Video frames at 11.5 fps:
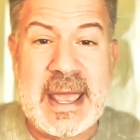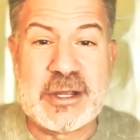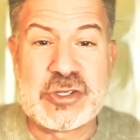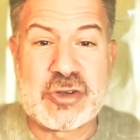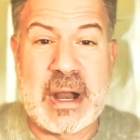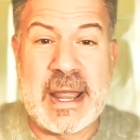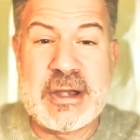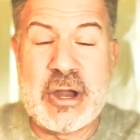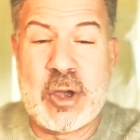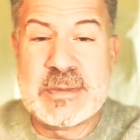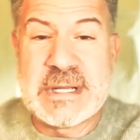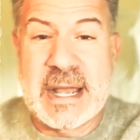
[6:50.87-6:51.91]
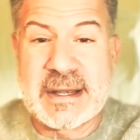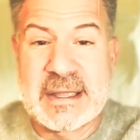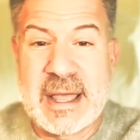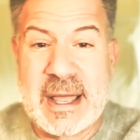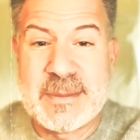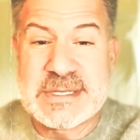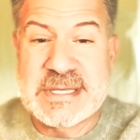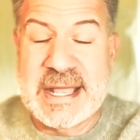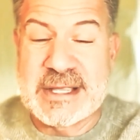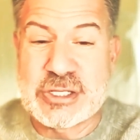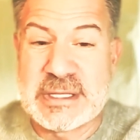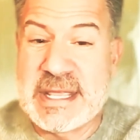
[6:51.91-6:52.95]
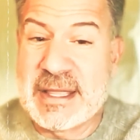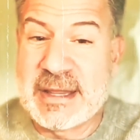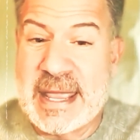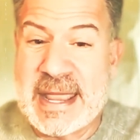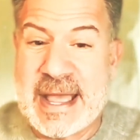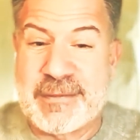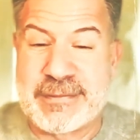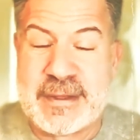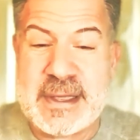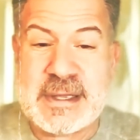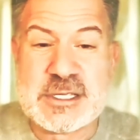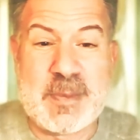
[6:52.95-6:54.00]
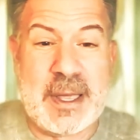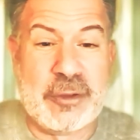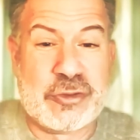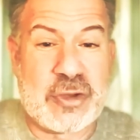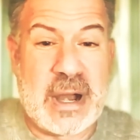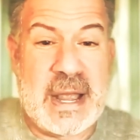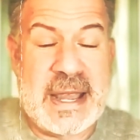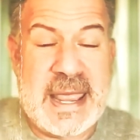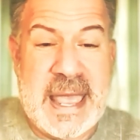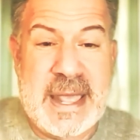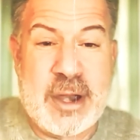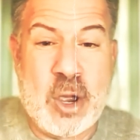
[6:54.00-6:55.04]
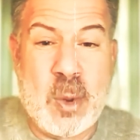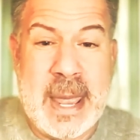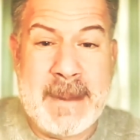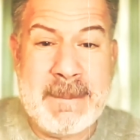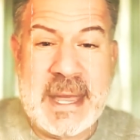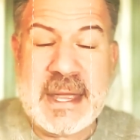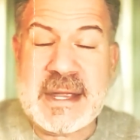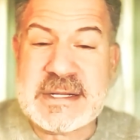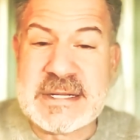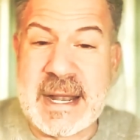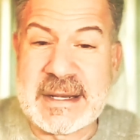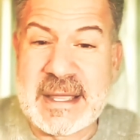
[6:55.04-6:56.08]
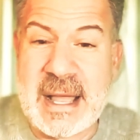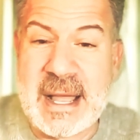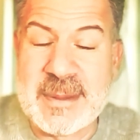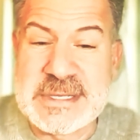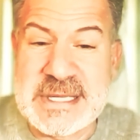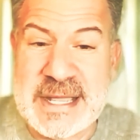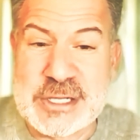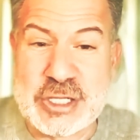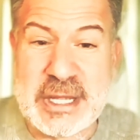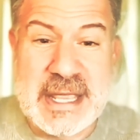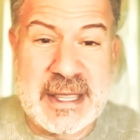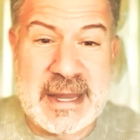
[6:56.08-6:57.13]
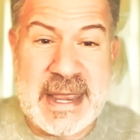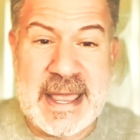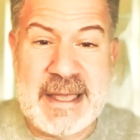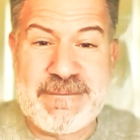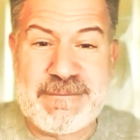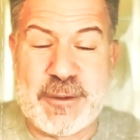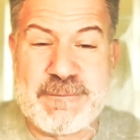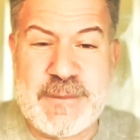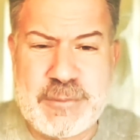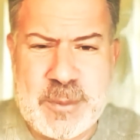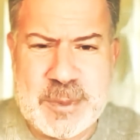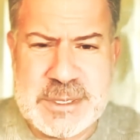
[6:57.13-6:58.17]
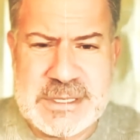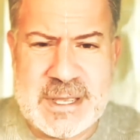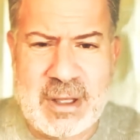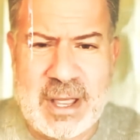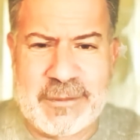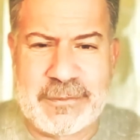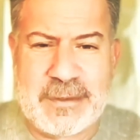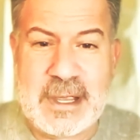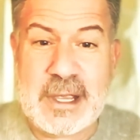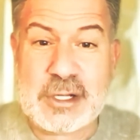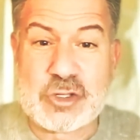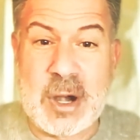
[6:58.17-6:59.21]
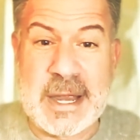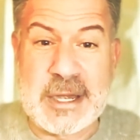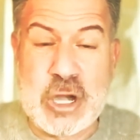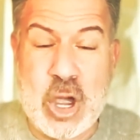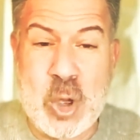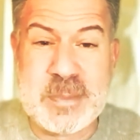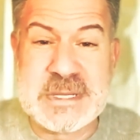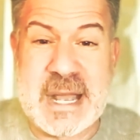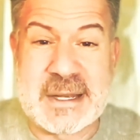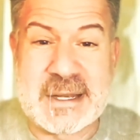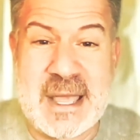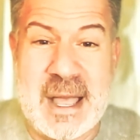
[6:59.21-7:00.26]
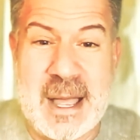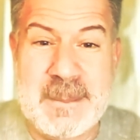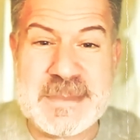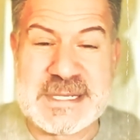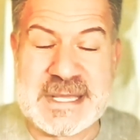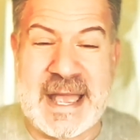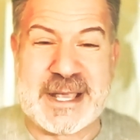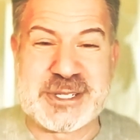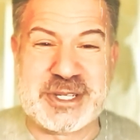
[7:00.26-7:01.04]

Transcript: at trinome dot com slash legal A F, spelled try N O M dot com slash legal A F for fifty percent off. trinome dot com slash